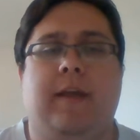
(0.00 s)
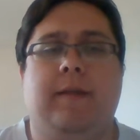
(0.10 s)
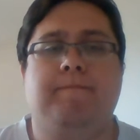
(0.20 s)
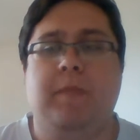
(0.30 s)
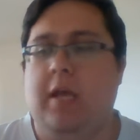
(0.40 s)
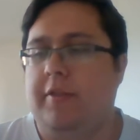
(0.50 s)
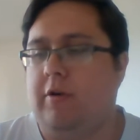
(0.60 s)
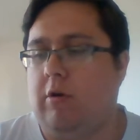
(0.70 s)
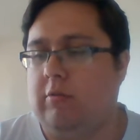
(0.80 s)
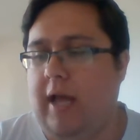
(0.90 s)
And
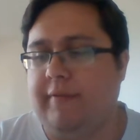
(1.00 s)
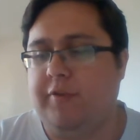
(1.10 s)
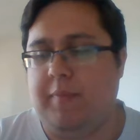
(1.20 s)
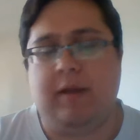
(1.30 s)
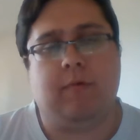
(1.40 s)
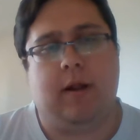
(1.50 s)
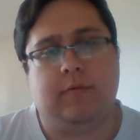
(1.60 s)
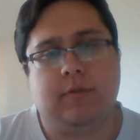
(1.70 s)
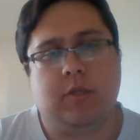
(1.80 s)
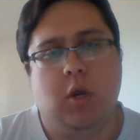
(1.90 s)
there are a lot of debate
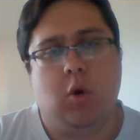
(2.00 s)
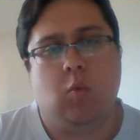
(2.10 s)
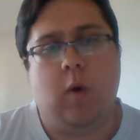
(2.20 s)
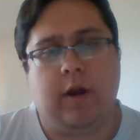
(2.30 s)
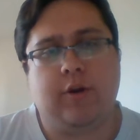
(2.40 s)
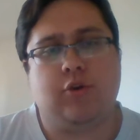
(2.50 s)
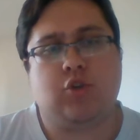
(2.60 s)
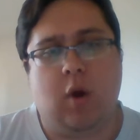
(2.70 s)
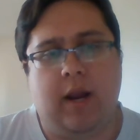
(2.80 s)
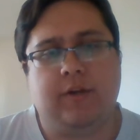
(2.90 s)
rounds where you're
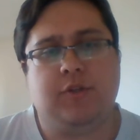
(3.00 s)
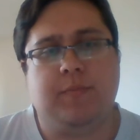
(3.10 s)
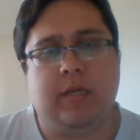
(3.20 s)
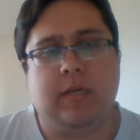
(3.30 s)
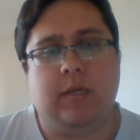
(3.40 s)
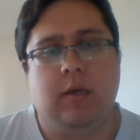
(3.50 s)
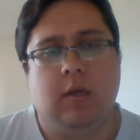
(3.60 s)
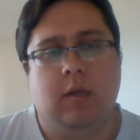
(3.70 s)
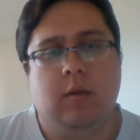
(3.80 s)
trying to be